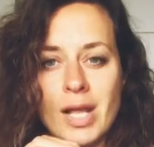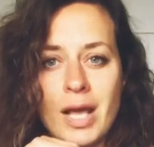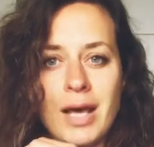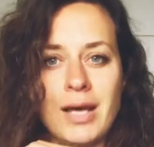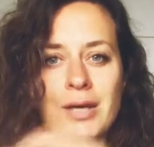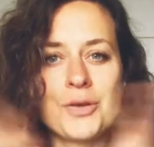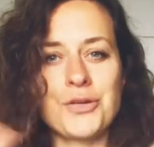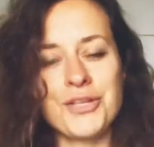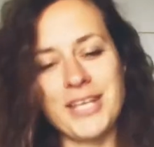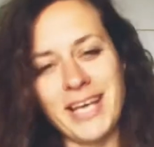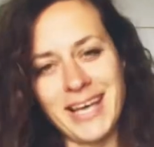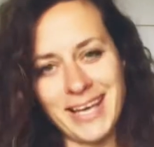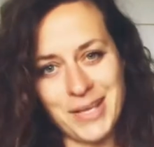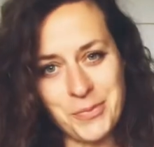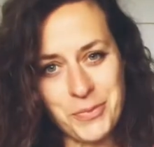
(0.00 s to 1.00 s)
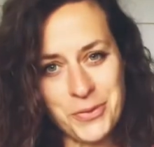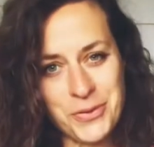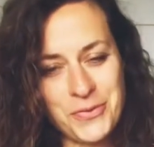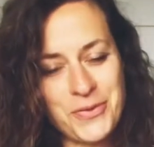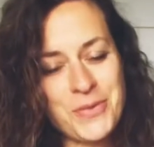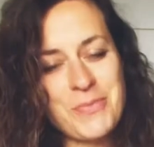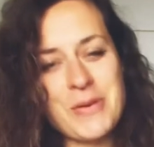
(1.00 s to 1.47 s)
Good day, beautiful
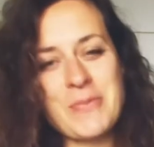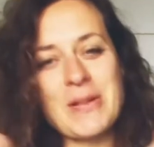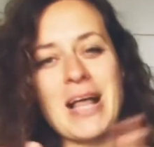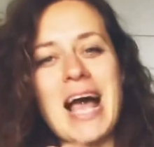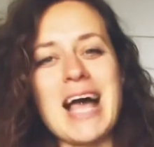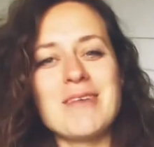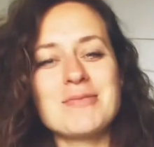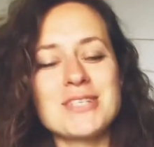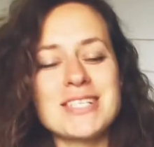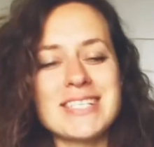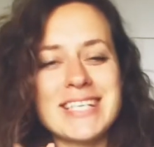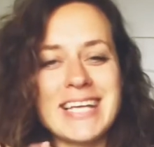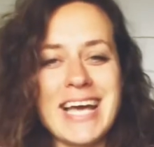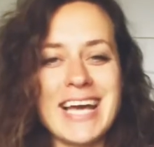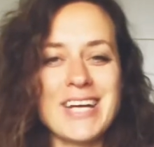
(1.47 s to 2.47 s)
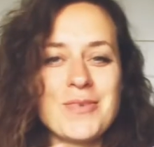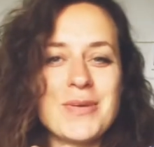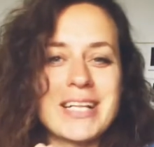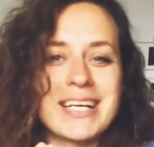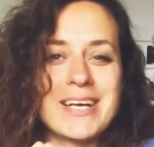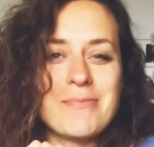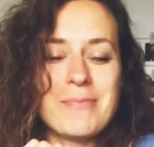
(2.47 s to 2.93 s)
people. I'm Justina and
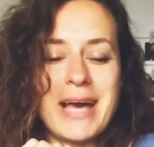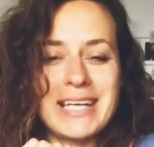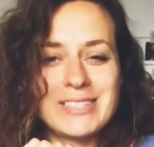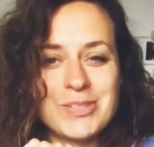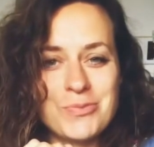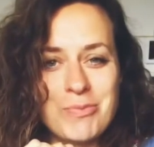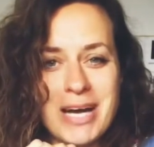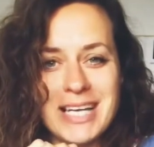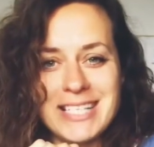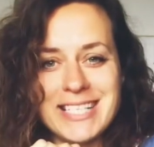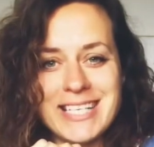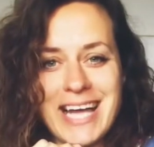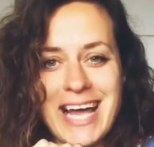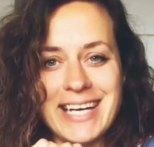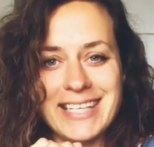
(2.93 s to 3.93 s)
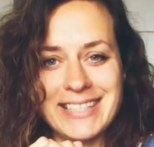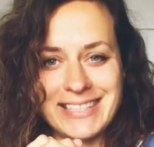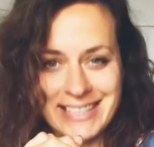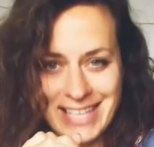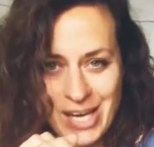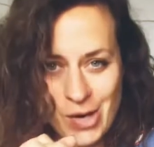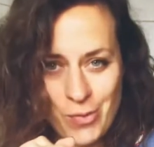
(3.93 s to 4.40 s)
welcome back to my channel,
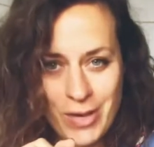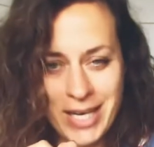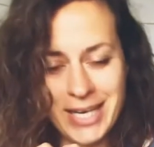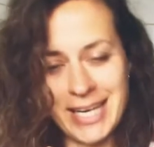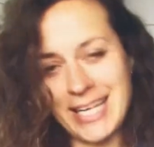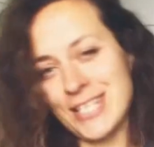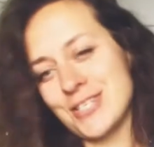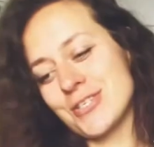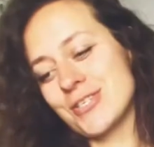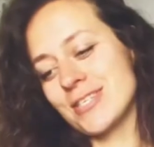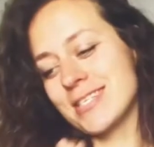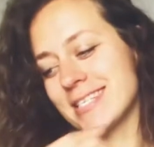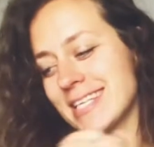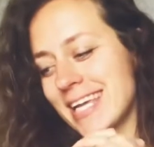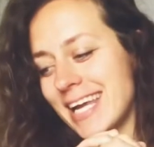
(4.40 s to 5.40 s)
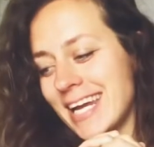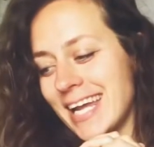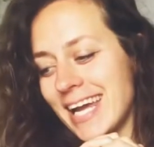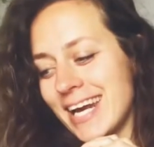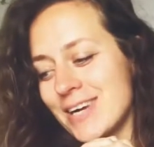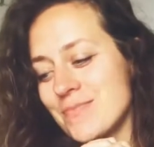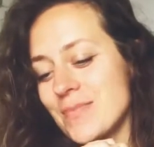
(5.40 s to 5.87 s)
DIY Natural Skincare.
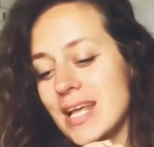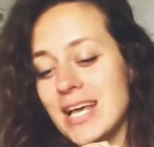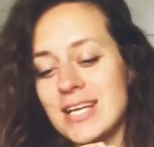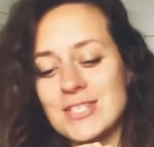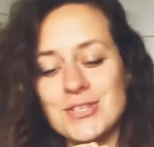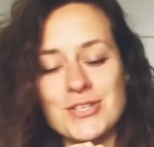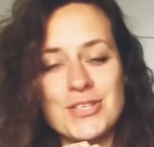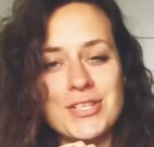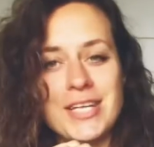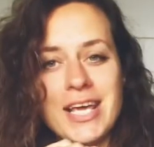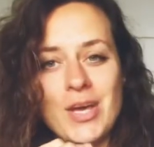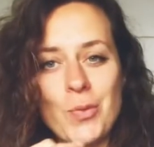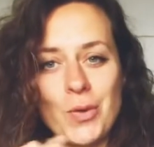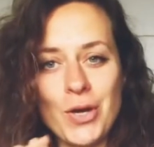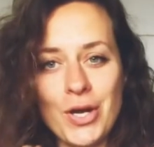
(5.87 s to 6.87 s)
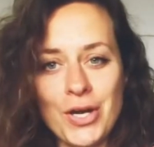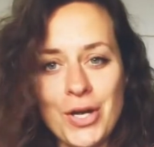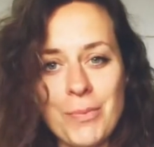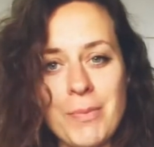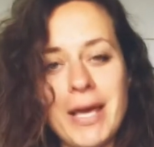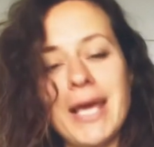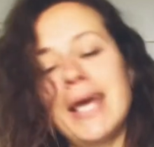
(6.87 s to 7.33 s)
So today we're gonna
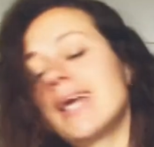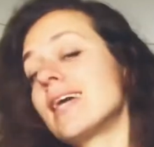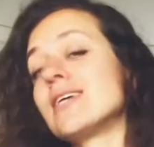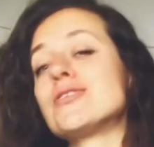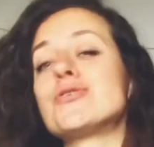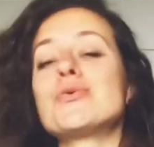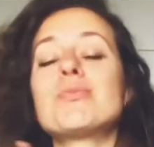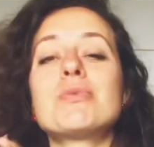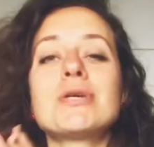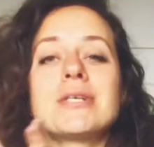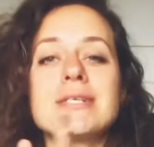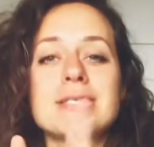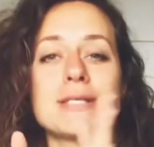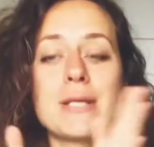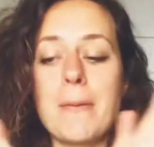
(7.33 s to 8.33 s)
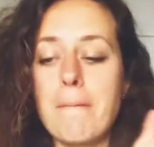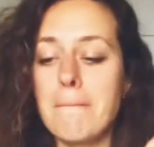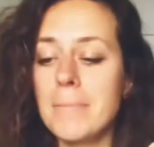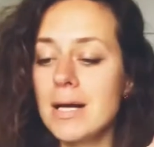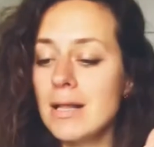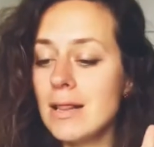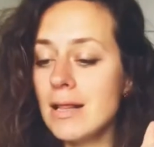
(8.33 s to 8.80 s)
make a super
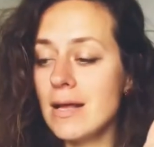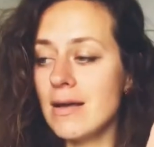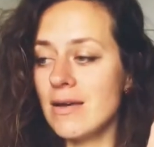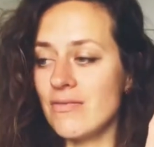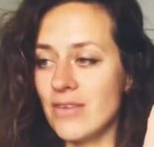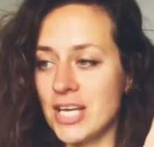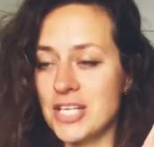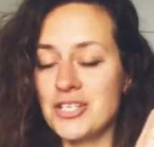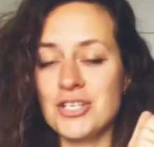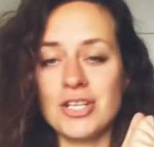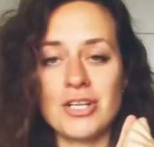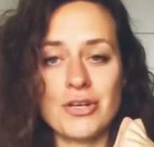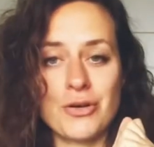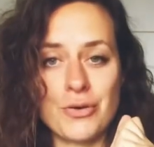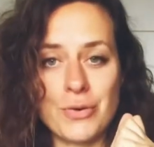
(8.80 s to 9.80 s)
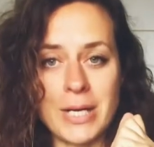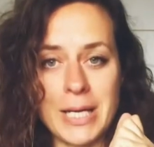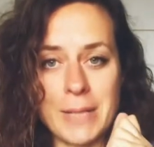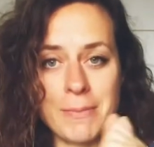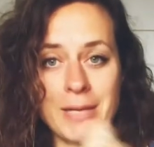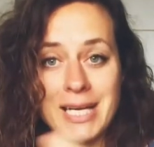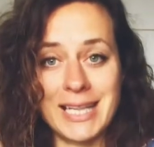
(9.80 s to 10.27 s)
simple facial cream
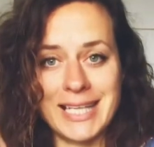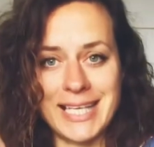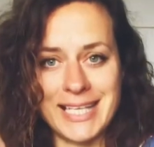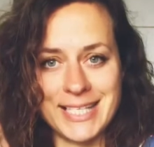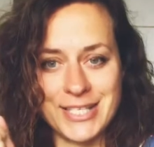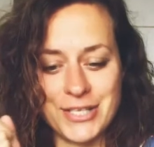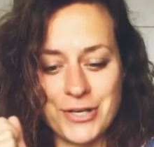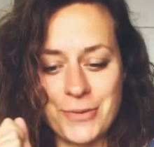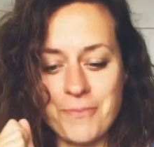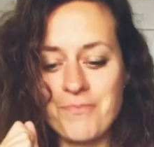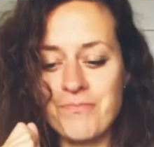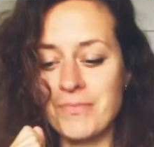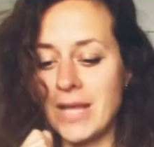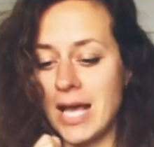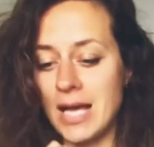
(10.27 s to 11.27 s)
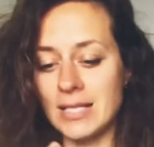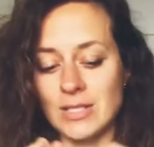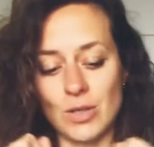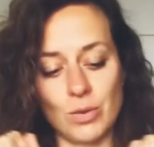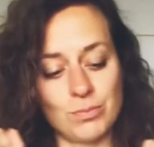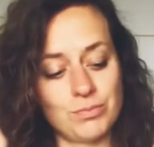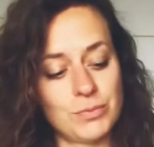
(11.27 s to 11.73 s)
cleanser.
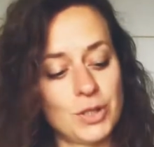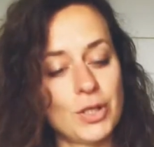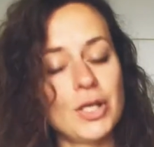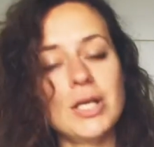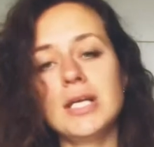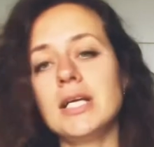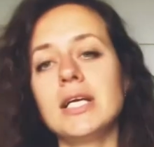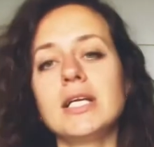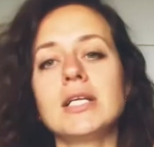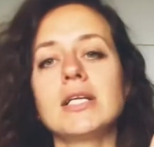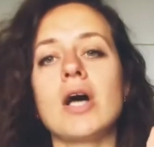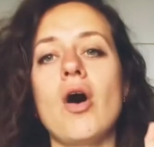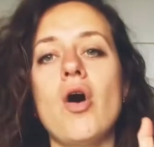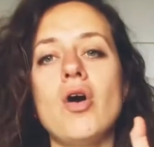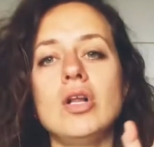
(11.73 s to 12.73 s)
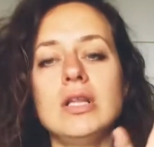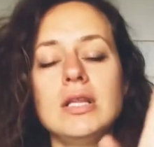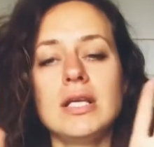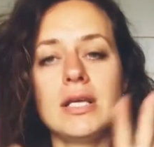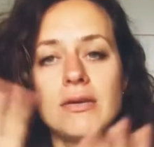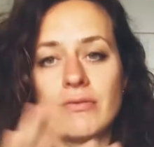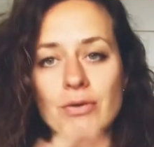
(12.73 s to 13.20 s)
So you're gonna need only
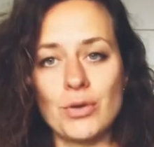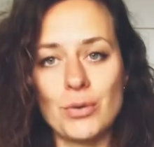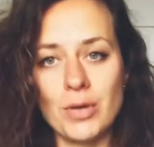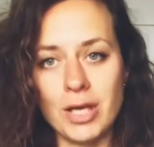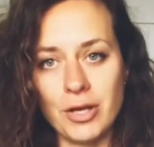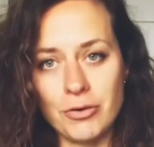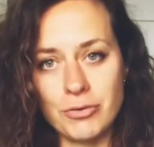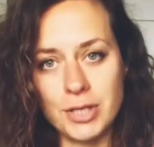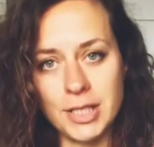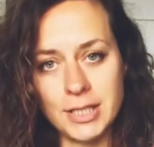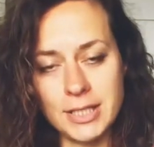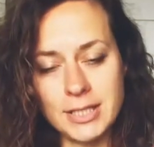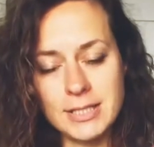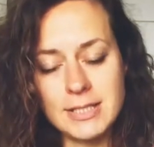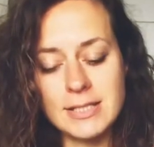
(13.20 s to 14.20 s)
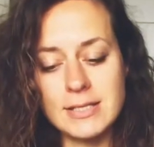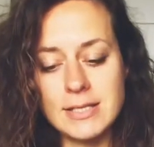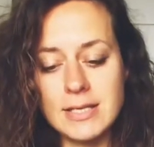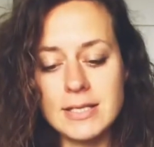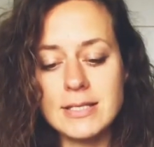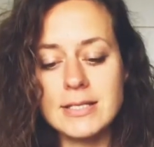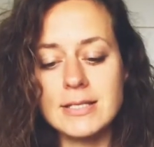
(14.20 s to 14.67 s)
few ingredients.
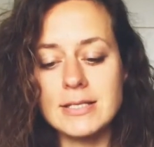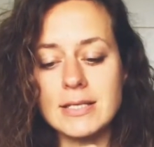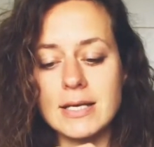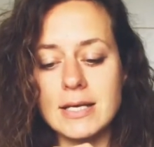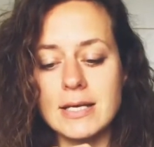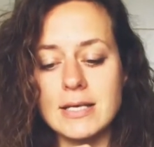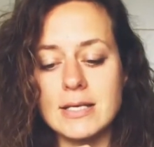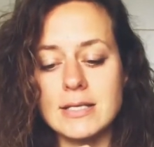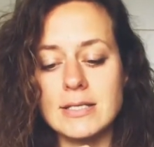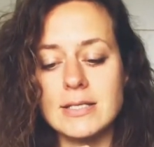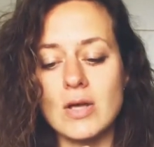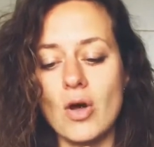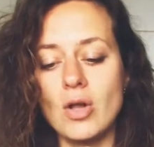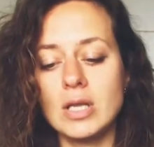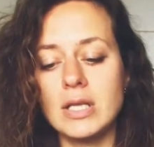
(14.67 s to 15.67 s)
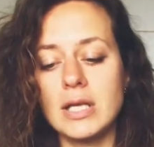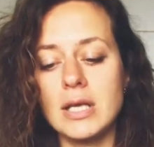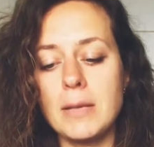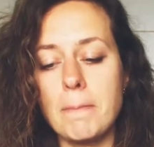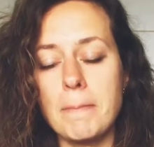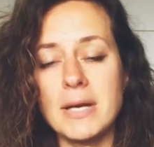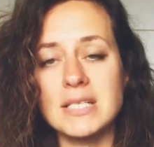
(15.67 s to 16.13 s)
This is only
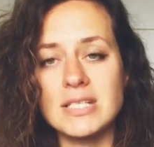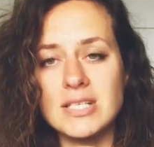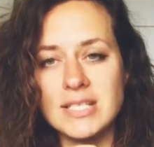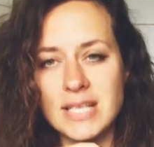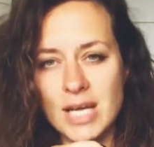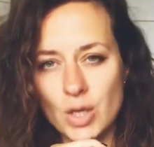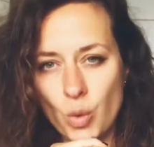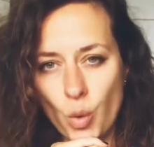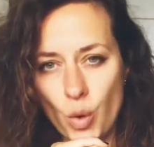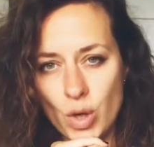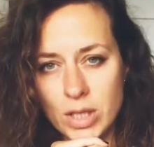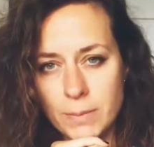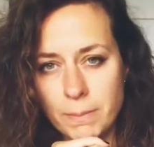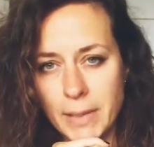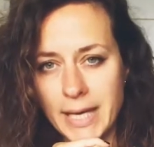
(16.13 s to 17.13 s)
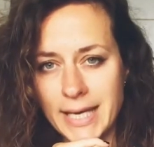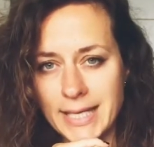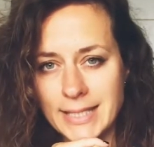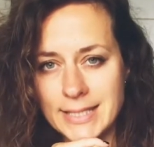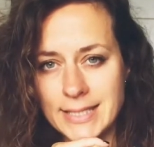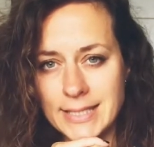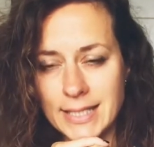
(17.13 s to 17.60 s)
butters and oil
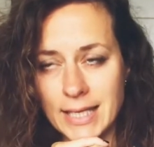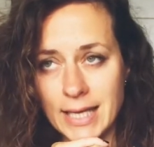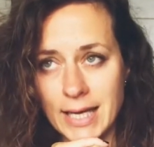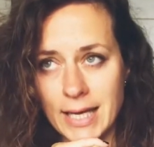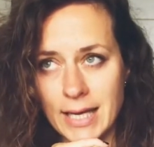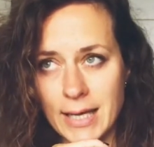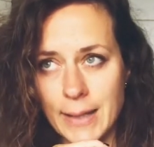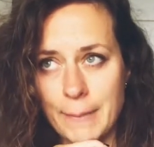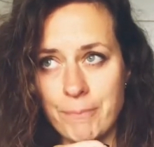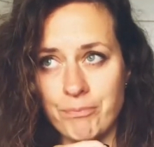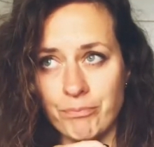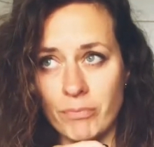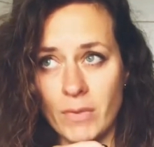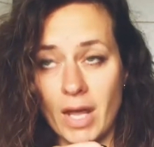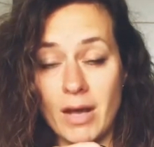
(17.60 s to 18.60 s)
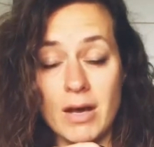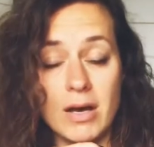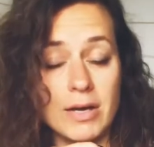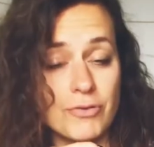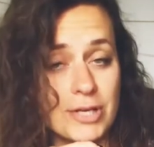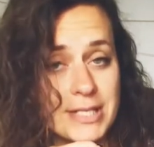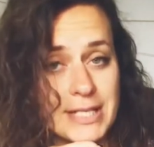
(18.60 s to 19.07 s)
based
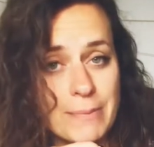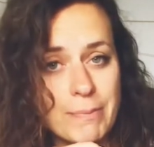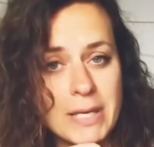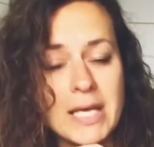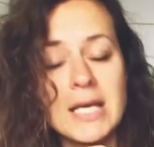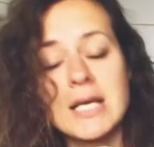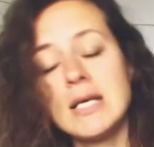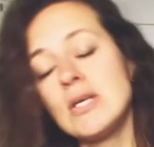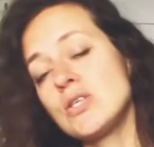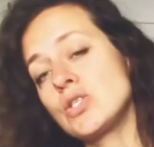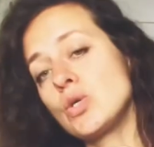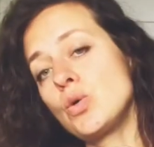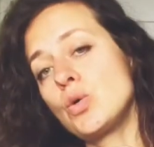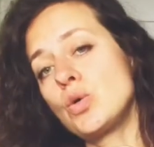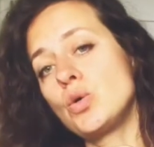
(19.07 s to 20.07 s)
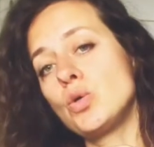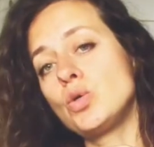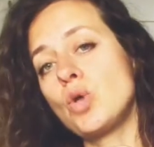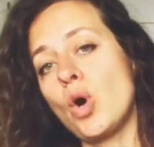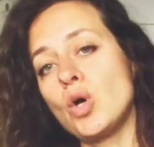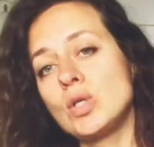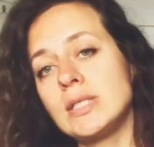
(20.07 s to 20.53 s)
recipe, so you
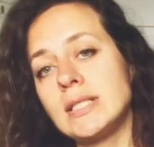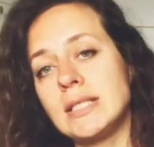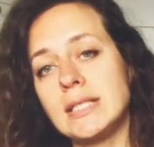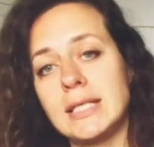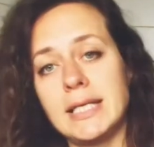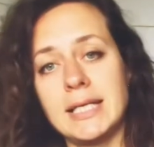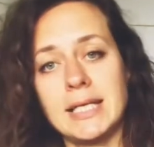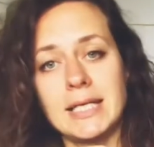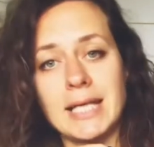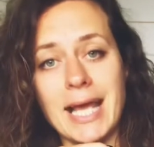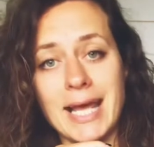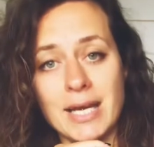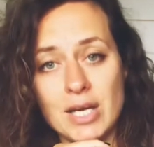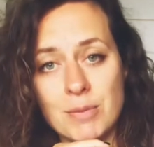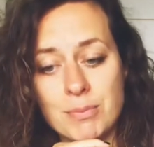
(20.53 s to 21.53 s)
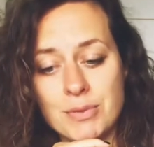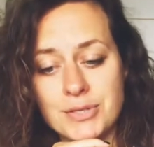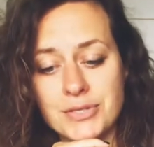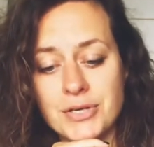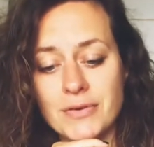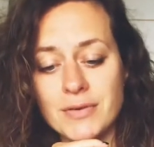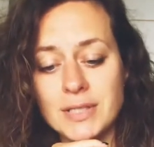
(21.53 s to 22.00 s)
don't need any
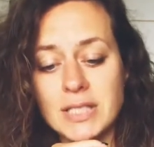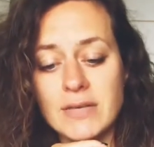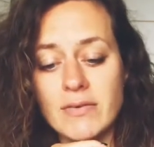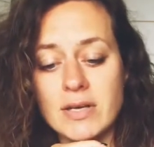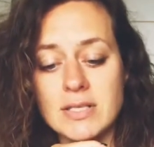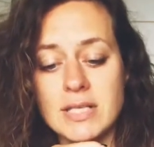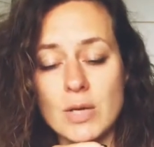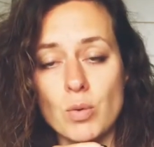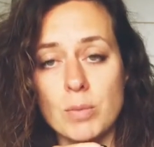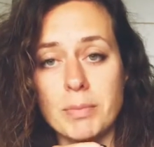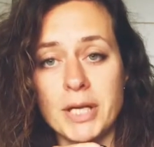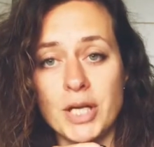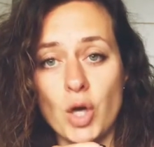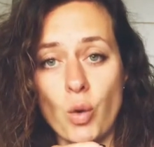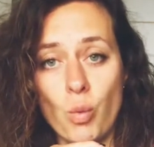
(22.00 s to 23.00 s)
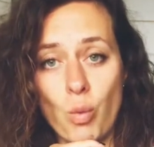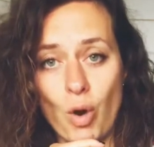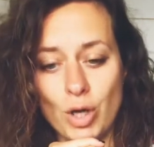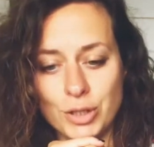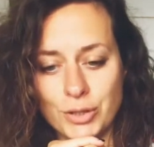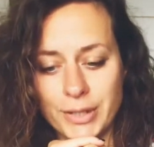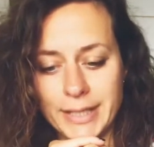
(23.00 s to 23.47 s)
preservative as there will be no water
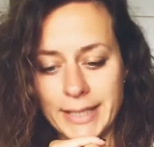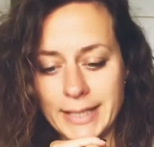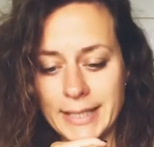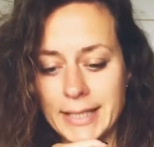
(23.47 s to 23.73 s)
in it.